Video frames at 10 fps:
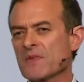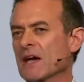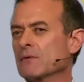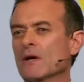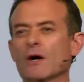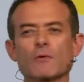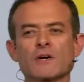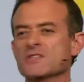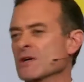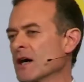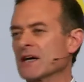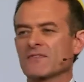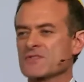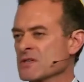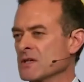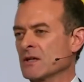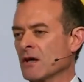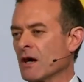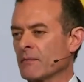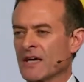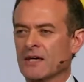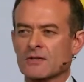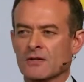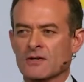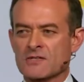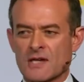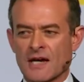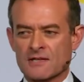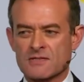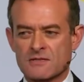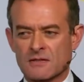and we always kind of see lawmakers as,